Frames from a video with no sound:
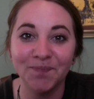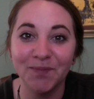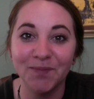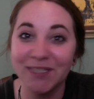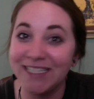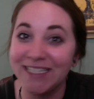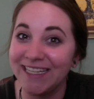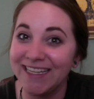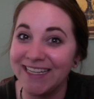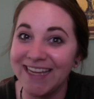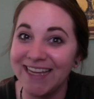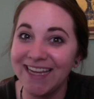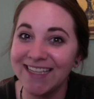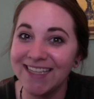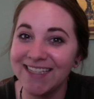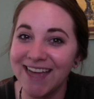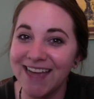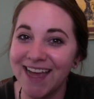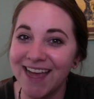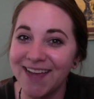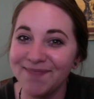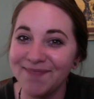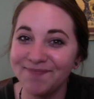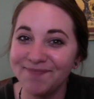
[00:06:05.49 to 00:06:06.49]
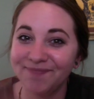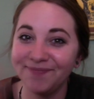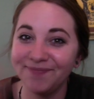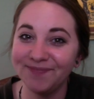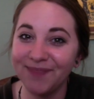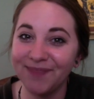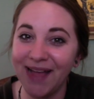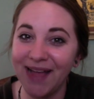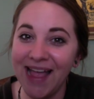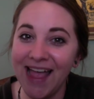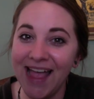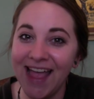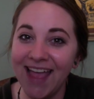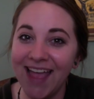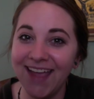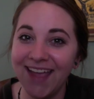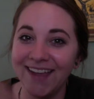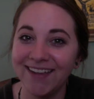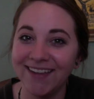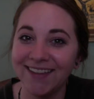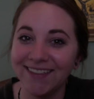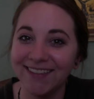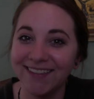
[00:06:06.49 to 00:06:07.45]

We'll see you next time. Bye.